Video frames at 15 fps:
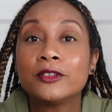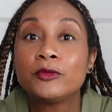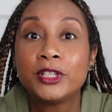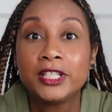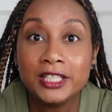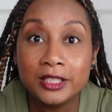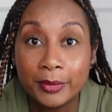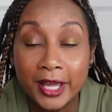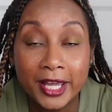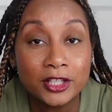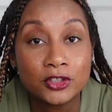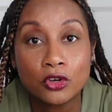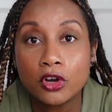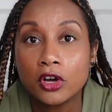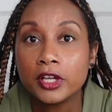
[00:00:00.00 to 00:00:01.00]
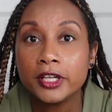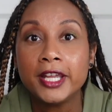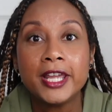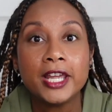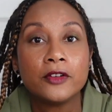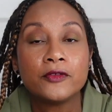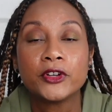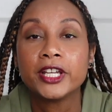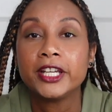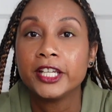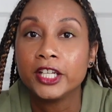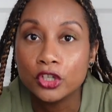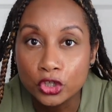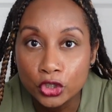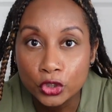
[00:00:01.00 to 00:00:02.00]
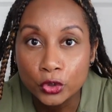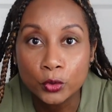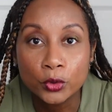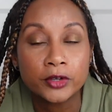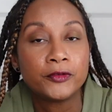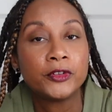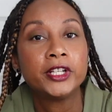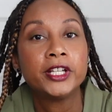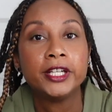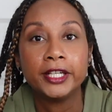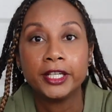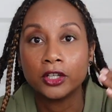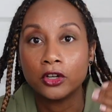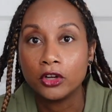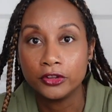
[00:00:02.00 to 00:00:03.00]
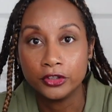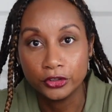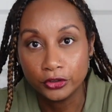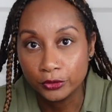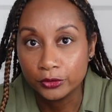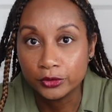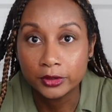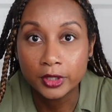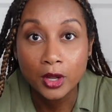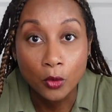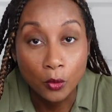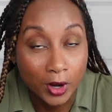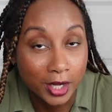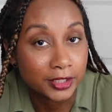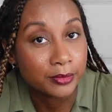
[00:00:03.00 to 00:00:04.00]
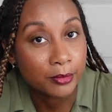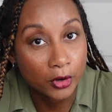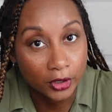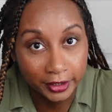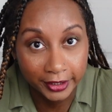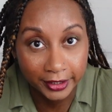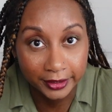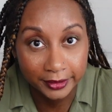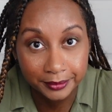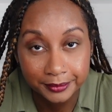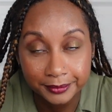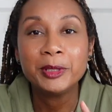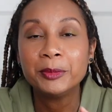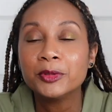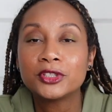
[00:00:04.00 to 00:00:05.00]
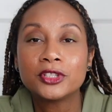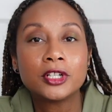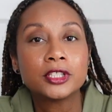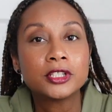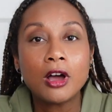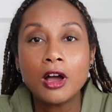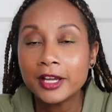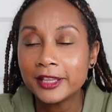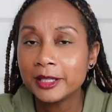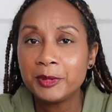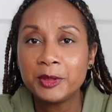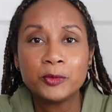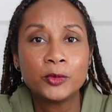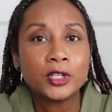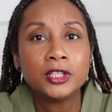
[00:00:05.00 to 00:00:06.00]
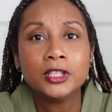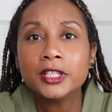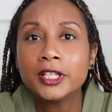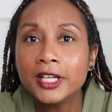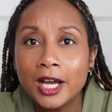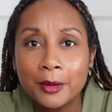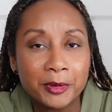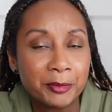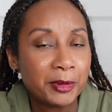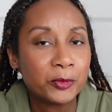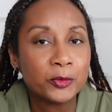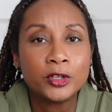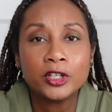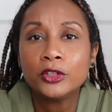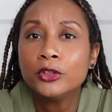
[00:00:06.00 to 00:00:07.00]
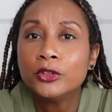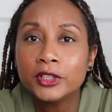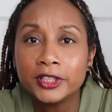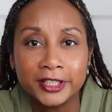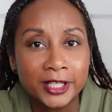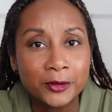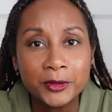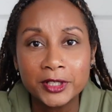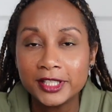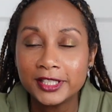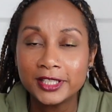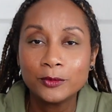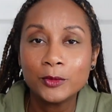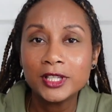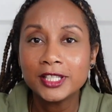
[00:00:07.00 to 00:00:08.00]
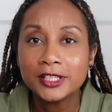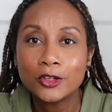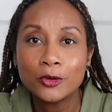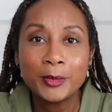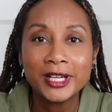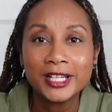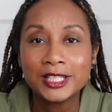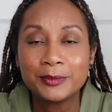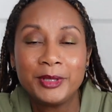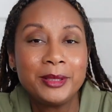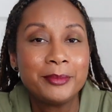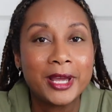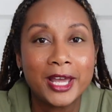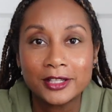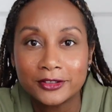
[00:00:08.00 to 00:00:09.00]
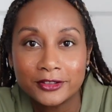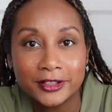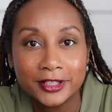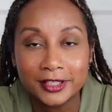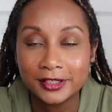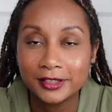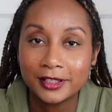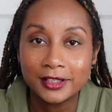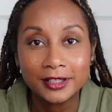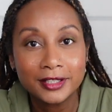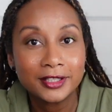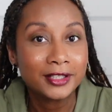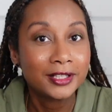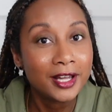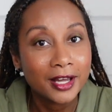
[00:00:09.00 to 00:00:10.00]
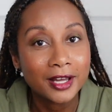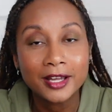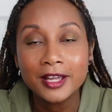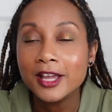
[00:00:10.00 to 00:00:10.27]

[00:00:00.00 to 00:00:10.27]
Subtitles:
it really depends on if you're getting it new or if you're getting it on the used watch market. People start talking, that people want to look it up, and people want to Google it, and they want to see what this Omega Speedmaster is. Da, da, da, da.